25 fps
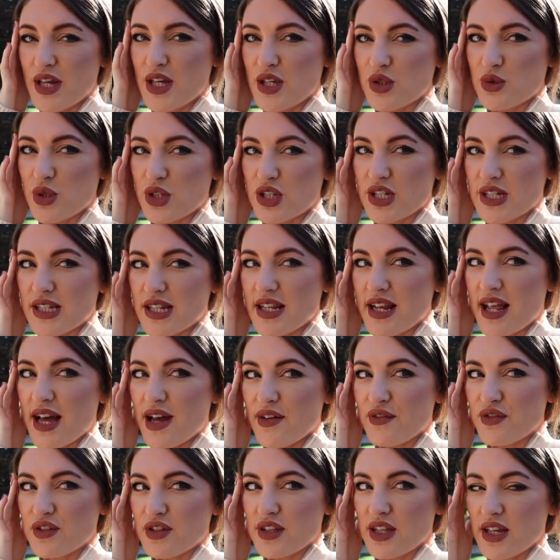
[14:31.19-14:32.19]
So I just
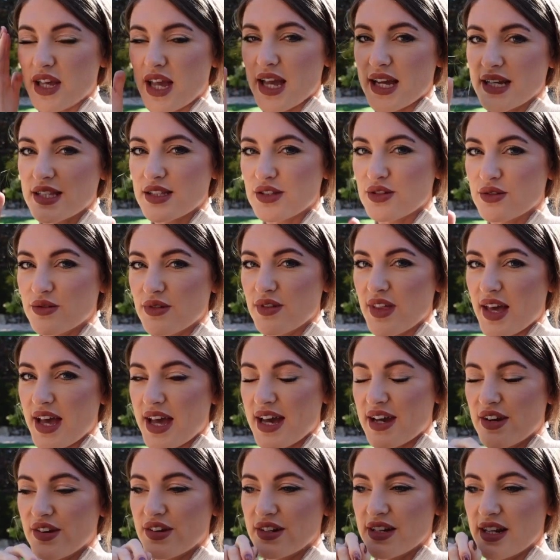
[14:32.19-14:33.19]
left the kettle
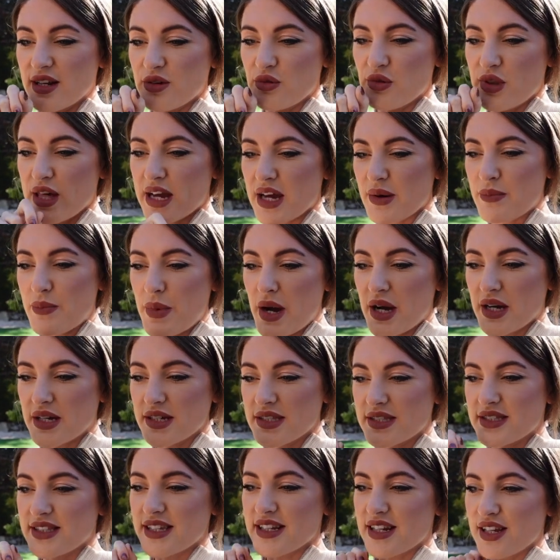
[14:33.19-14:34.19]
there and like all their
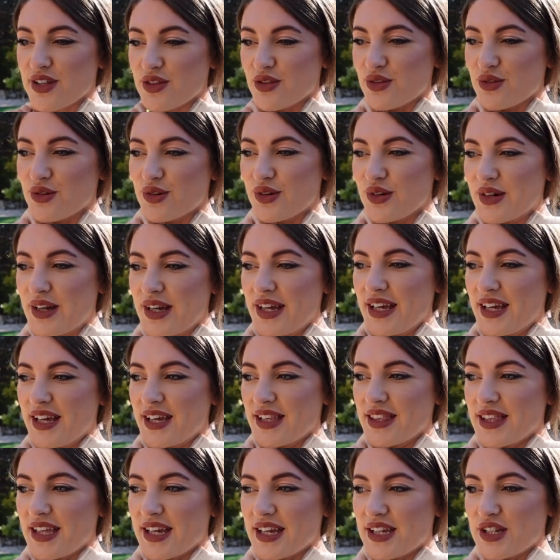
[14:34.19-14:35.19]
mugs. And I thought
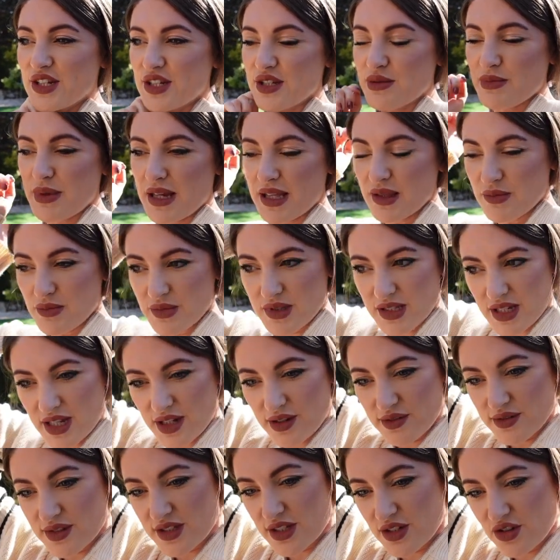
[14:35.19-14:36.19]
they can just make
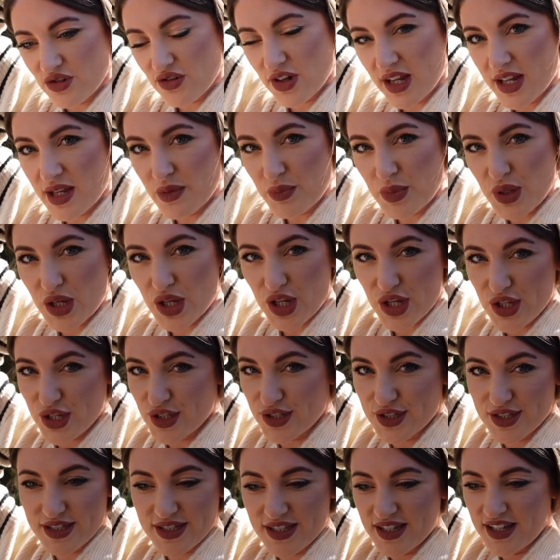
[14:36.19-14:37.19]
themselves a drink,
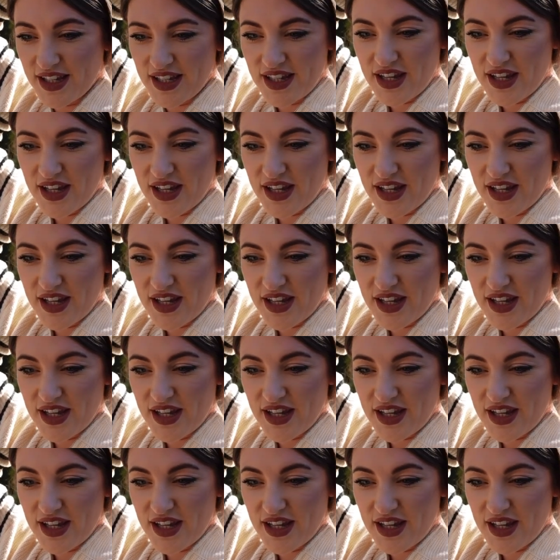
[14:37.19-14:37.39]
because